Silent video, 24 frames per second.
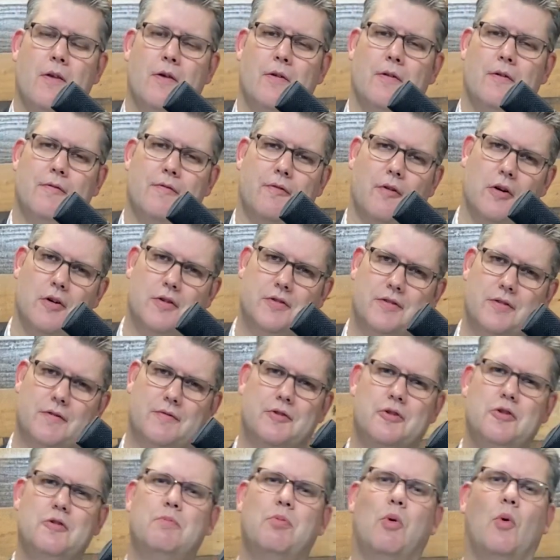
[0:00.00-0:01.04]
First of
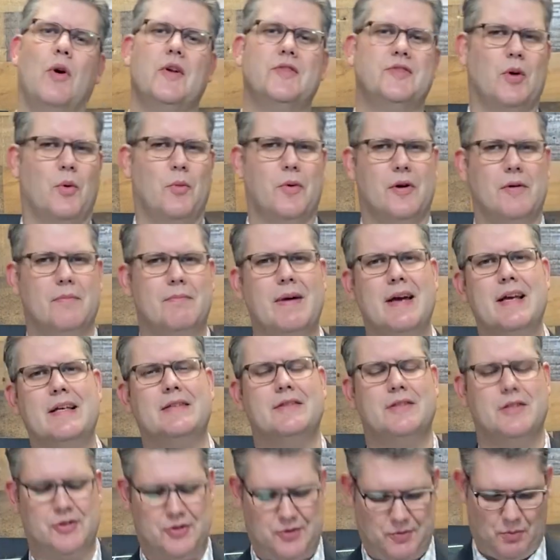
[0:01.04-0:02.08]
two points I want to
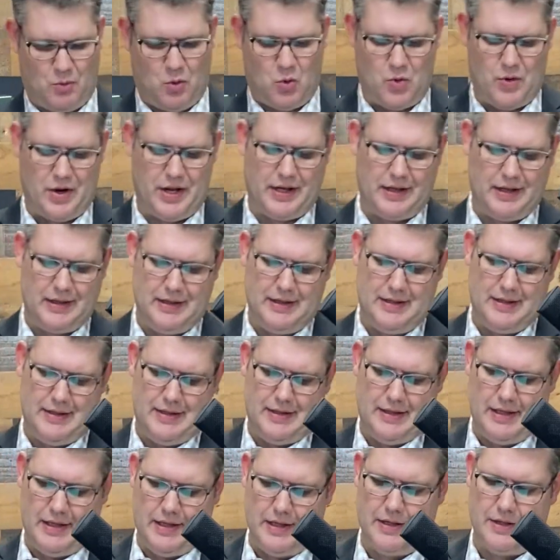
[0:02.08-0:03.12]
make this morning
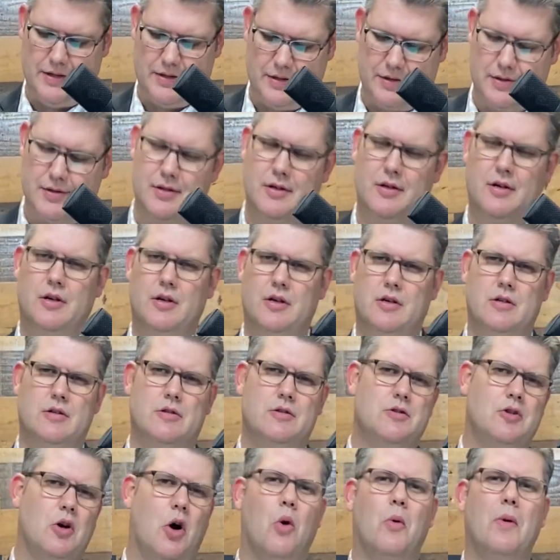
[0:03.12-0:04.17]
is
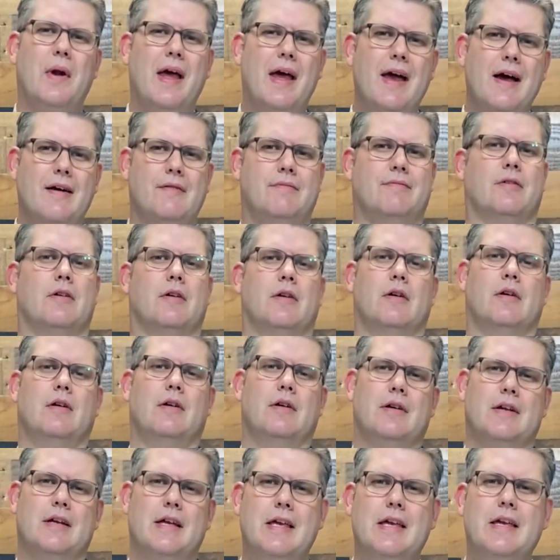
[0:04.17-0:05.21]
don't ever
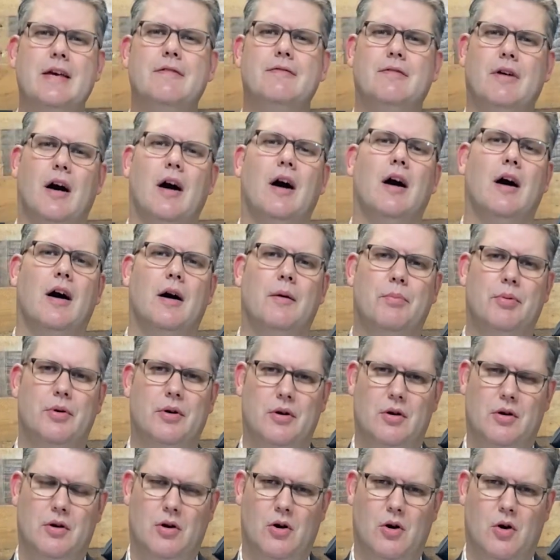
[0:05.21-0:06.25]
give up
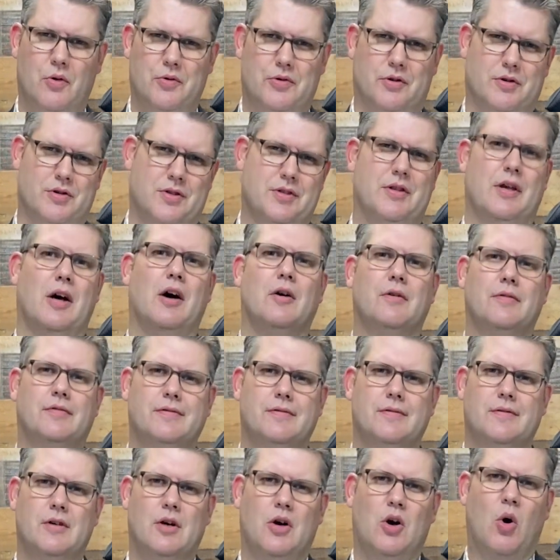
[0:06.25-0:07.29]
on
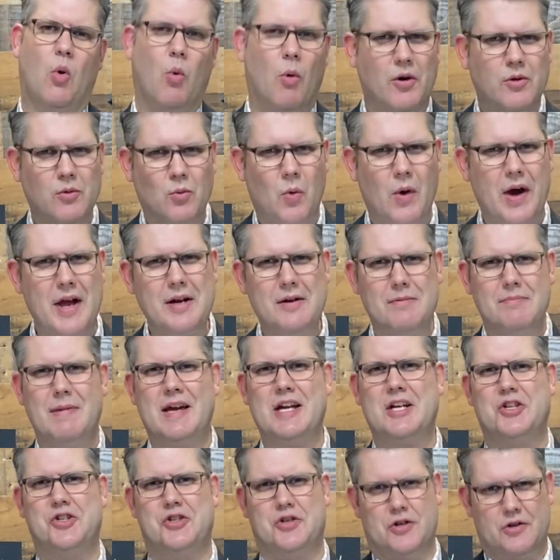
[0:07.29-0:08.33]
yourself. One way to
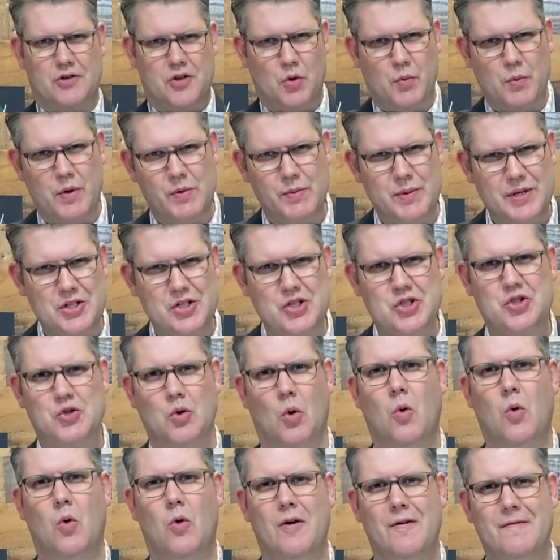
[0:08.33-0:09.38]
make sure that we
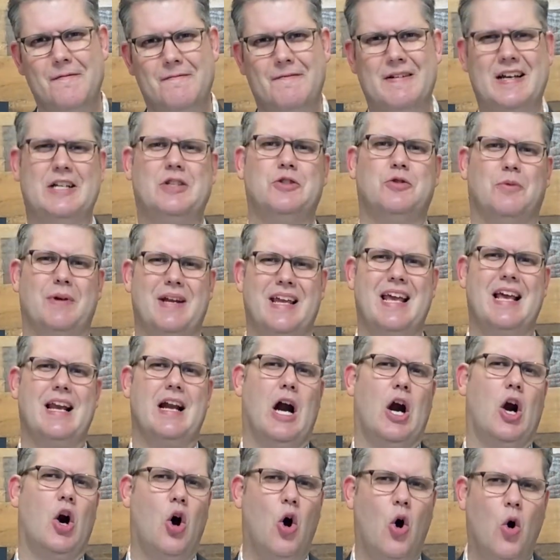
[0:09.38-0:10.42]
restore victory in
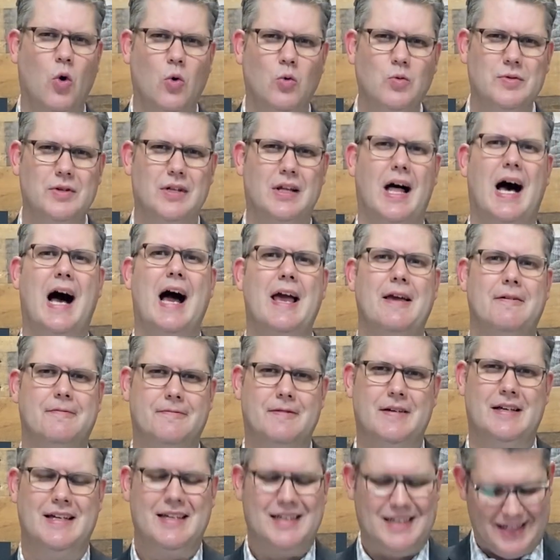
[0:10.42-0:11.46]
our own
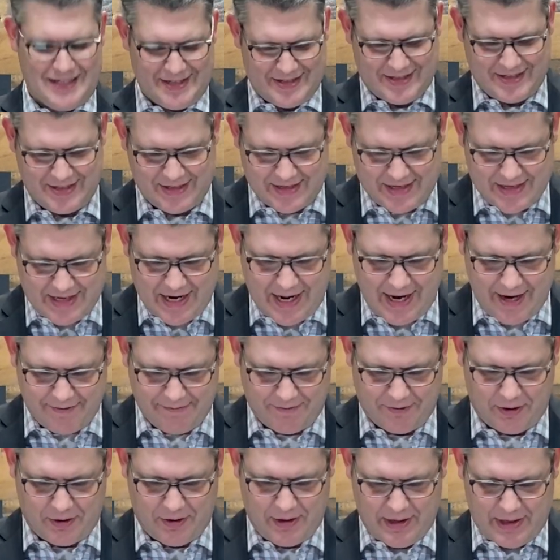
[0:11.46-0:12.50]
life is to
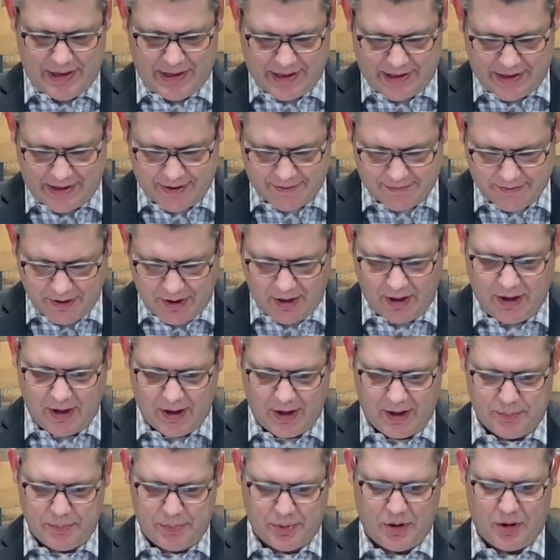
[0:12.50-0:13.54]
never give
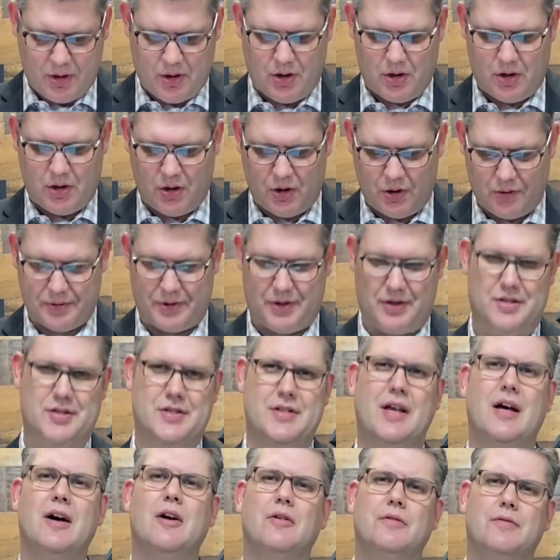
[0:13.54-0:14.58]
up on
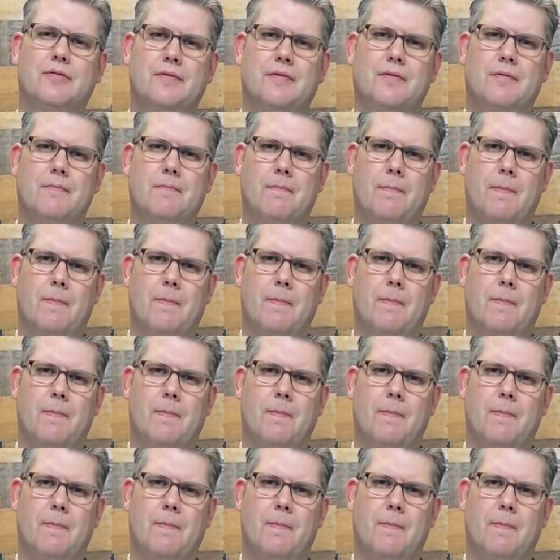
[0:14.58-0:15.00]
ourselves.